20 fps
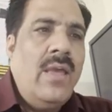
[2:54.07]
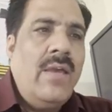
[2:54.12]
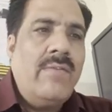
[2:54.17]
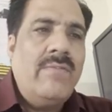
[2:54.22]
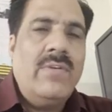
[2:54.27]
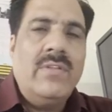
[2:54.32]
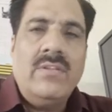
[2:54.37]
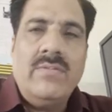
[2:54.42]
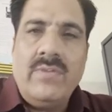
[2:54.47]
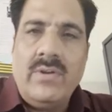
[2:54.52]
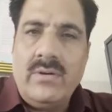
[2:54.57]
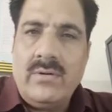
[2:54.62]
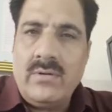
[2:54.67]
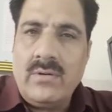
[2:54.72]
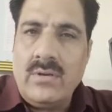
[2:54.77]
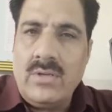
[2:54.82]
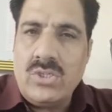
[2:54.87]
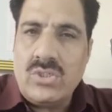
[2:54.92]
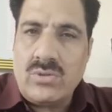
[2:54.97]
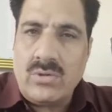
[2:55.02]
When the
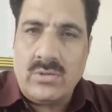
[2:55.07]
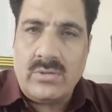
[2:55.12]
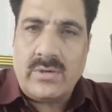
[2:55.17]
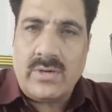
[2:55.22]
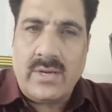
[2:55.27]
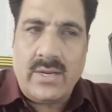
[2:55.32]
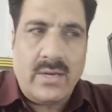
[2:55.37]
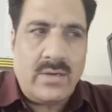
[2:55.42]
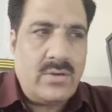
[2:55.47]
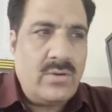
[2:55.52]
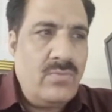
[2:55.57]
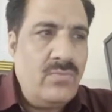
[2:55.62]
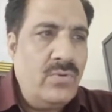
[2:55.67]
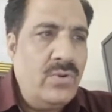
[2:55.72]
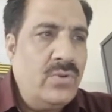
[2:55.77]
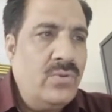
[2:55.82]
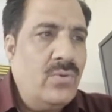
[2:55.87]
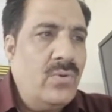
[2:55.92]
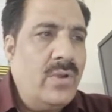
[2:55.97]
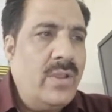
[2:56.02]
ventricles contract,
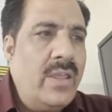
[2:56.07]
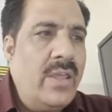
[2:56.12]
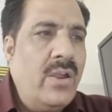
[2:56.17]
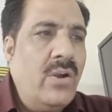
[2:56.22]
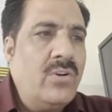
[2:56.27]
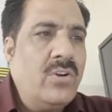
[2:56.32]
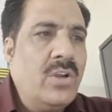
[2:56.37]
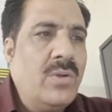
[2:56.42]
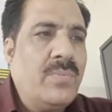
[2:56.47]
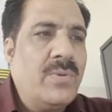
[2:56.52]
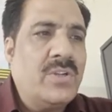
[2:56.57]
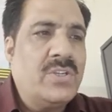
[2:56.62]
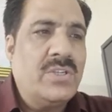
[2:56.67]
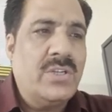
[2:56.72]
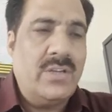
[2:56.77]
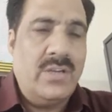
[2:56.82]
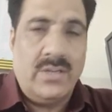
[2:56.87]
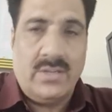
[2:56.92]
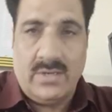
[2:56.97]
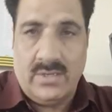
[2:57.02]
we know aortic pressure
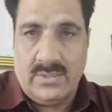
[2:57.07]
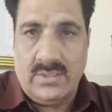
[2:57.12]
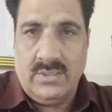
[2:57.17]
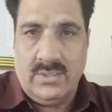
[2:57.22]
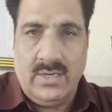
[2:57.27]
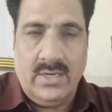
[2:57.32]
increases.